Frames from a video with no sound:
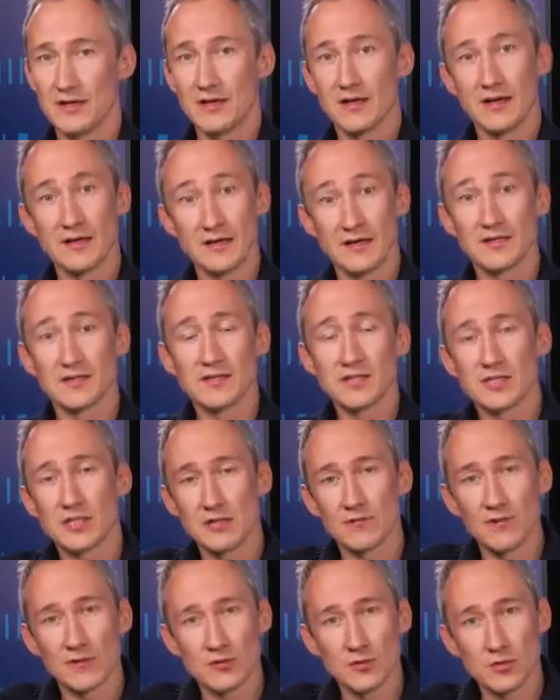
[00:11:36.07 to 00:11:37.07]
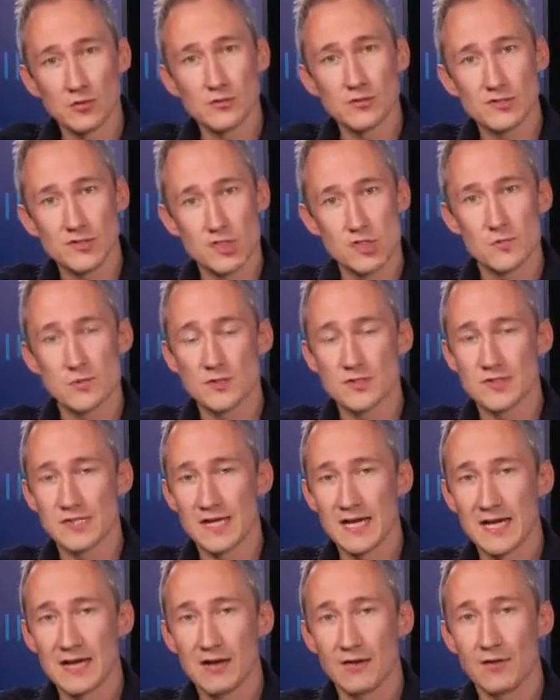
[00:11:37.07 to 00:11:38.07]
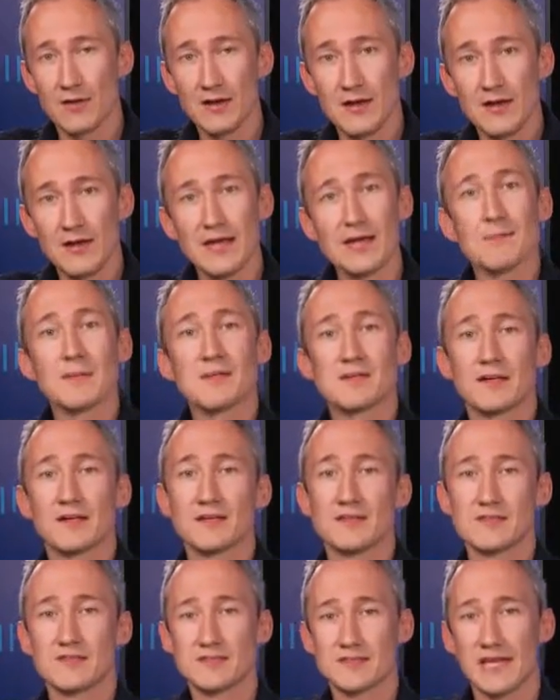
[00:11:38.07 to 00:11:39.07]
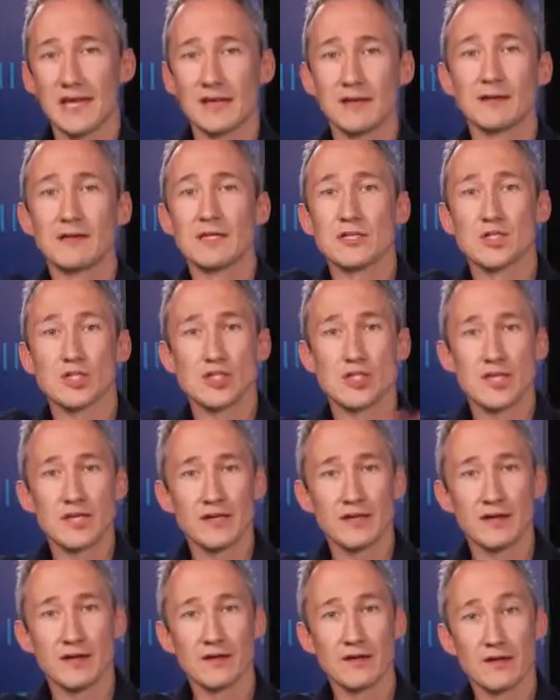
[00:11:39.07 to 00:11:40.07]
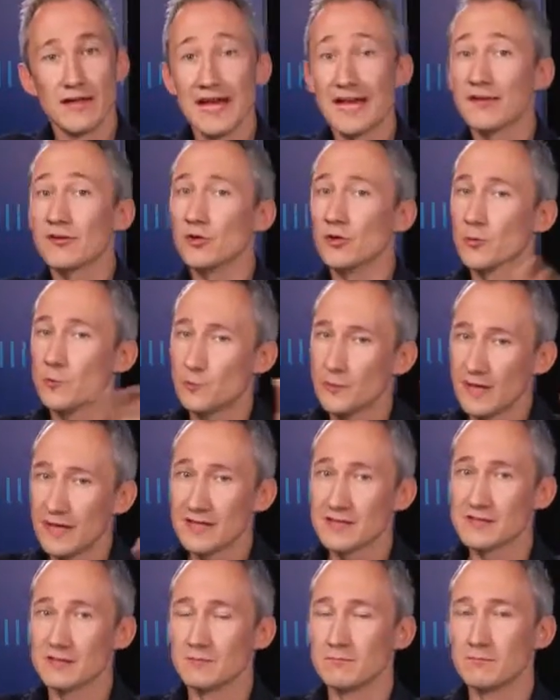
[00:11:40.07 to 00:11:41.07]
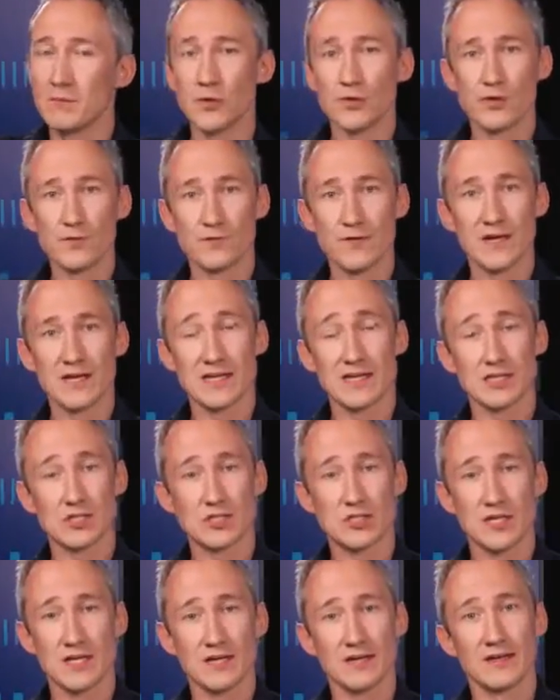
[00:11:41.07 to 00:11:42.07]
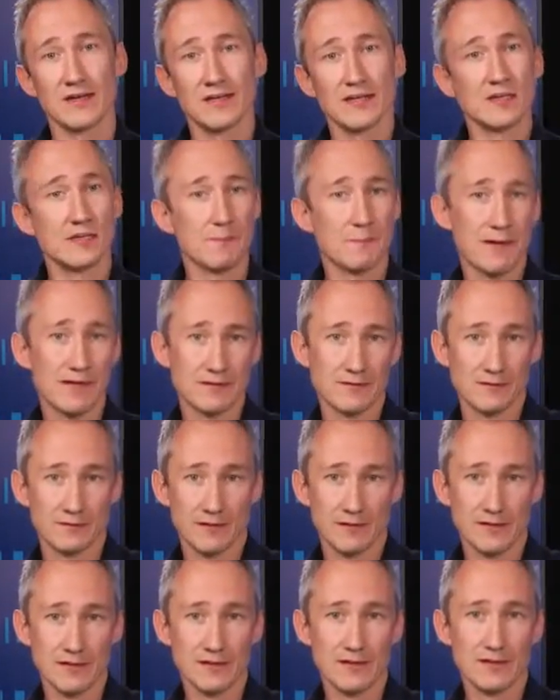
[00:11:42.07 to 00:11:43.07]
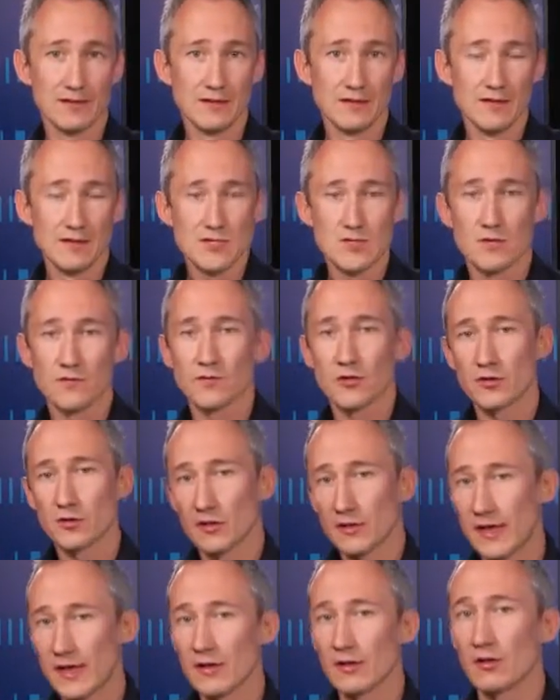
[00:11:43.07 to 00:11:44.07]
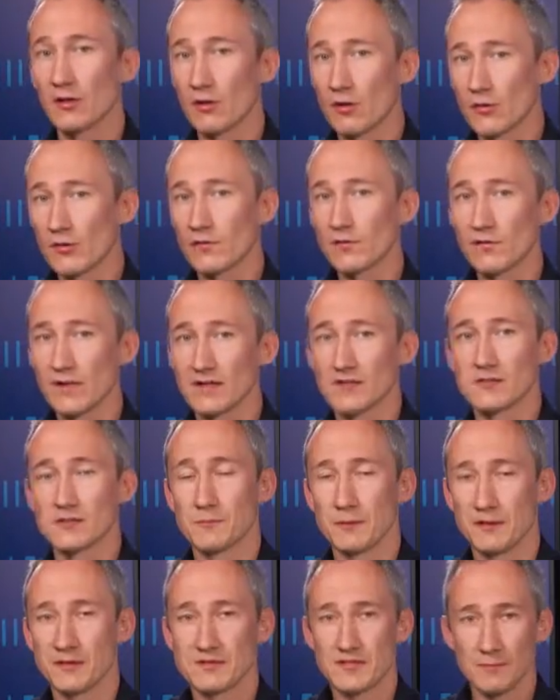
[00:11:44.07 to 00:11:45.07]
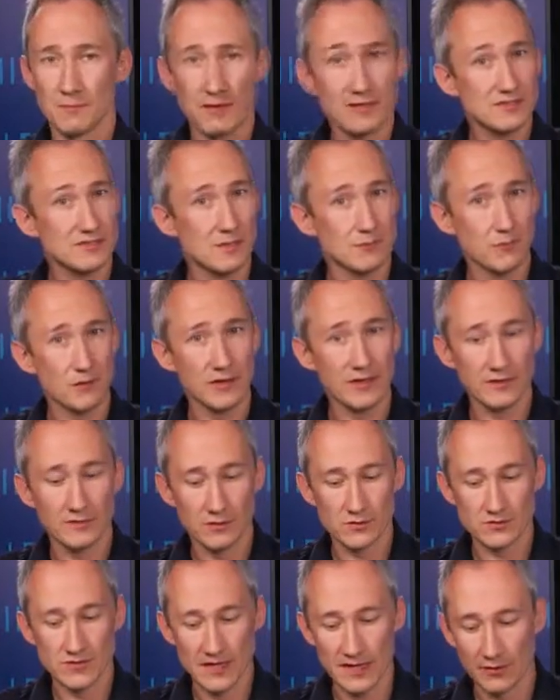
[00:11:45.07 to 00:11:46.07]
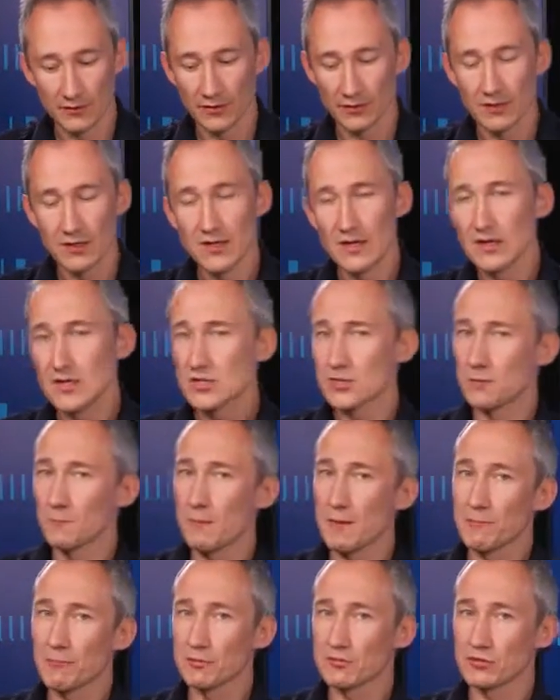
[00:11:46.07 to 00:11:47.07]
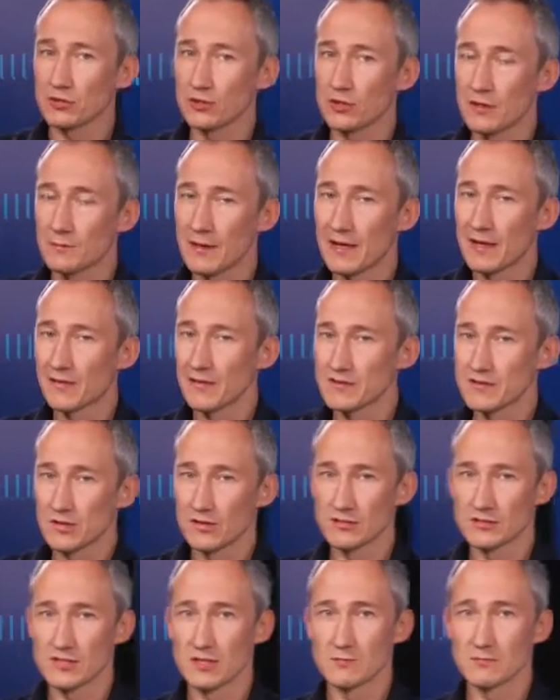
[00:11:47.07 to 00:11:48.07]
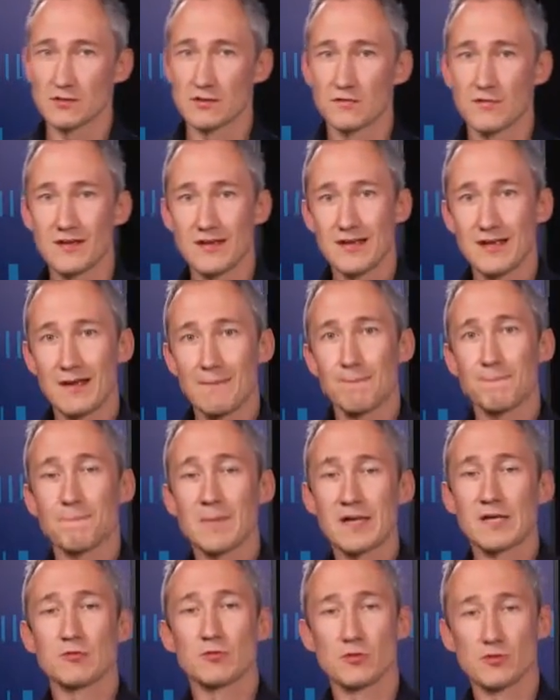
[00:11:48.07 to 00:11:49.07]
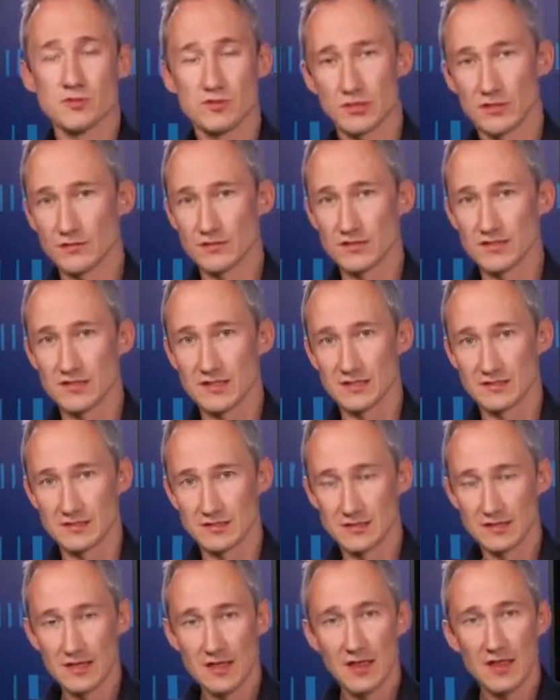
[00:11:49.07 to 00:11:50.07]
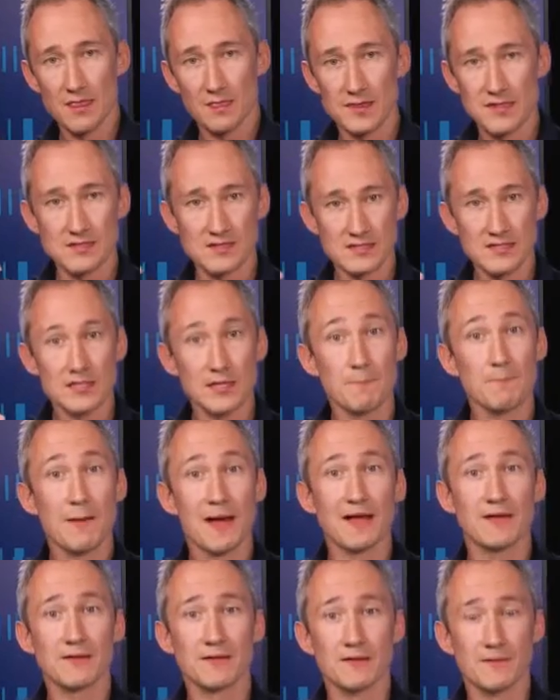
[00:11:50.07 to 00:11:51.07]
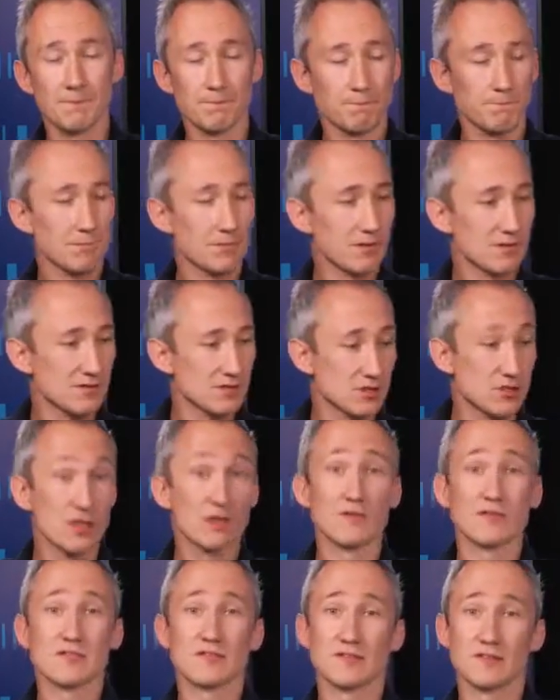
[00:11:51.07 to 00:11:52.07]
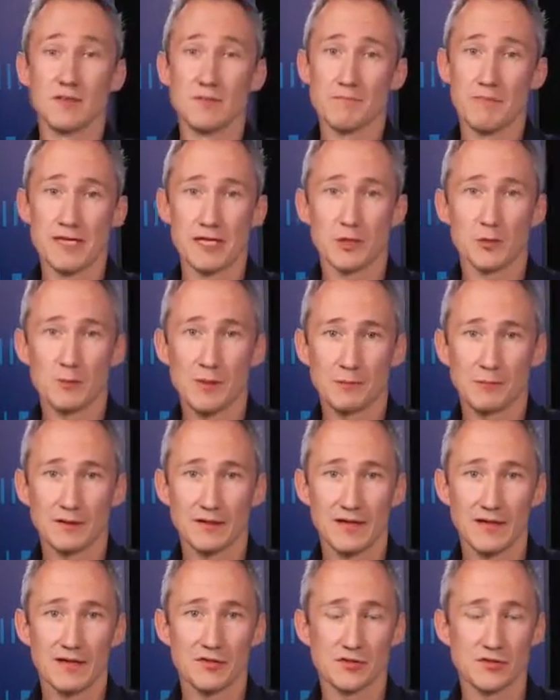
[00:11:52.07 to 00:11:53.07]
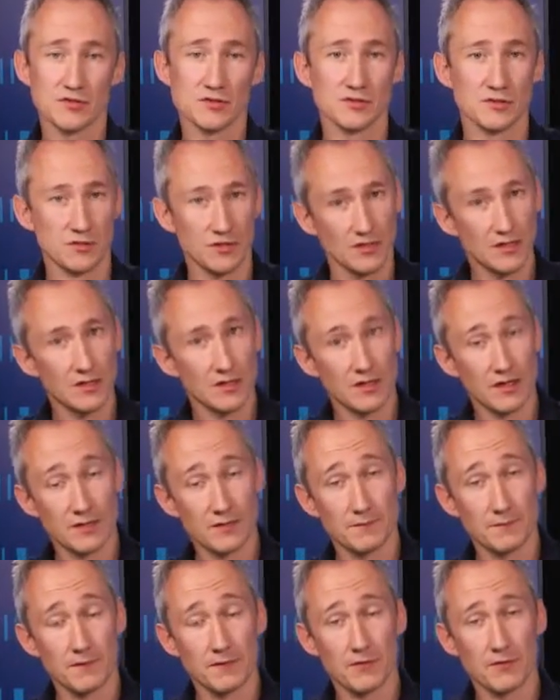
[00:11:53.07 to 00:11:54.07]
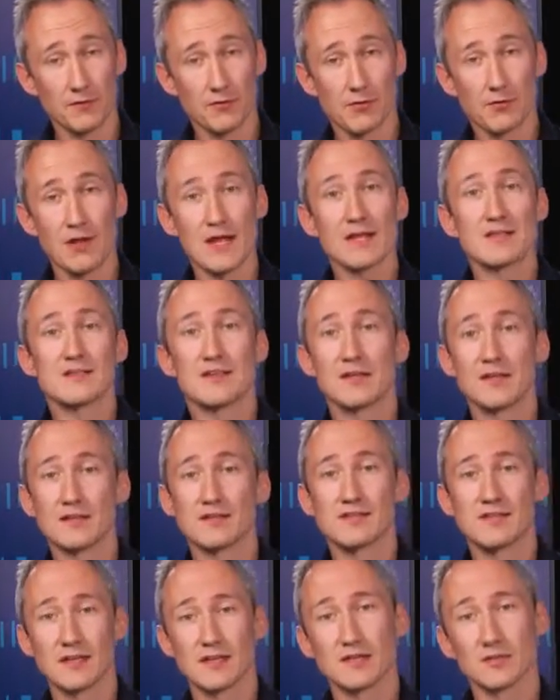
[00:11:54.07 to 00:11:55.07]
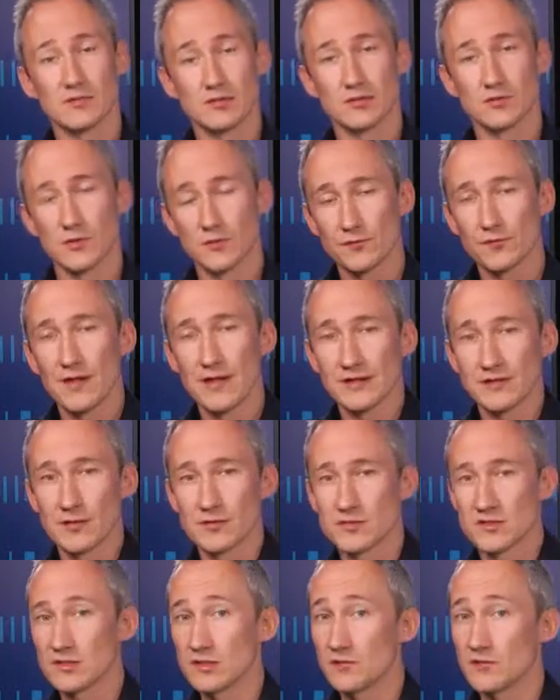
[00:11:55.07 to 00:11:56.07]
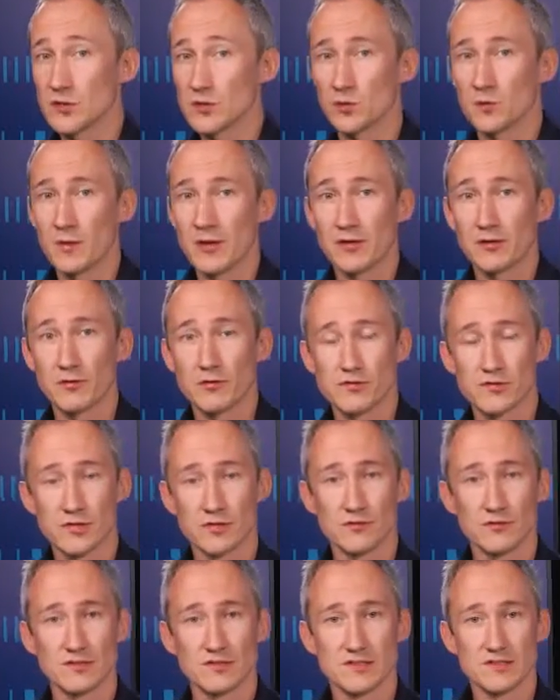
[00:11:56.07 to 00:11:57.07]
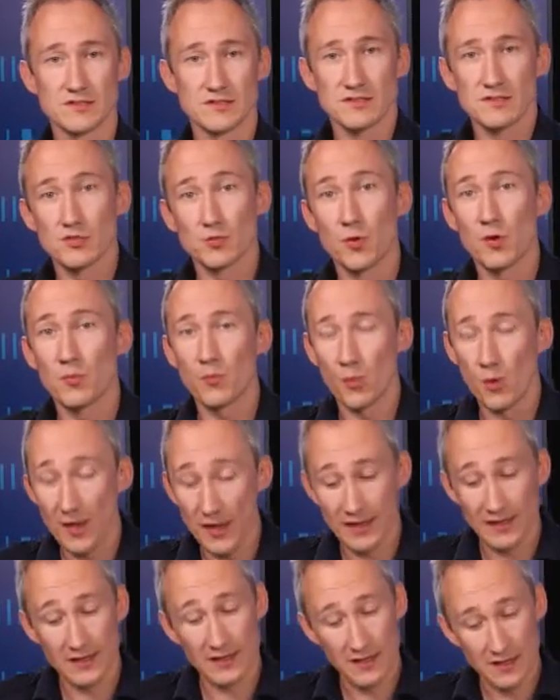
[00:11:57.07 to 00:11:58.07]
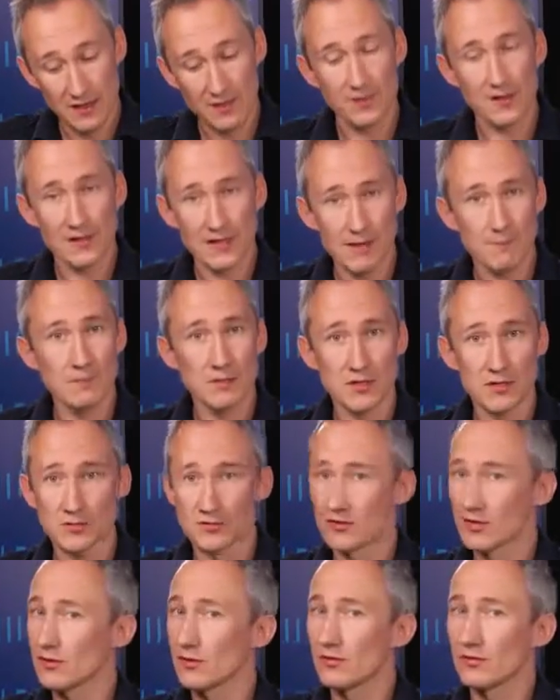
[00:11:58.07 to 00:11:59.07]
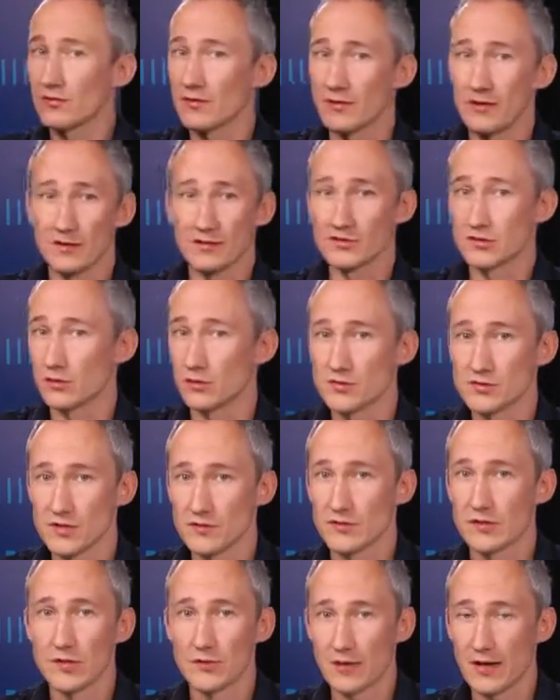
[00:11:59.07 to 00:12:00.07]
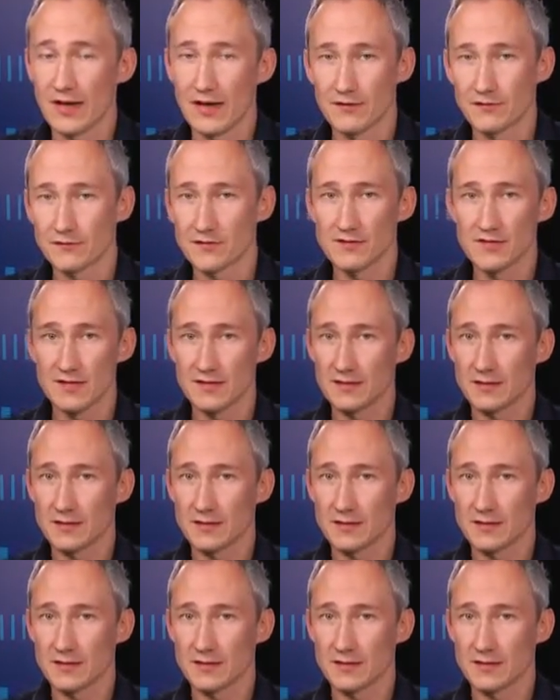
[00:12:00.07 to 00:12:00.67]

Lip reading: And in addition, if I do distribute it out, it means I can scale each tier and update and modify each tier independently. So I've got, again, a lot of flexibility by separating those out. And some people talk about this concept of microservices and these independent services that make up applications and creating containers that reflect those individual microservices. And it's one way that can be used. They're not exclusive. You don't have to take that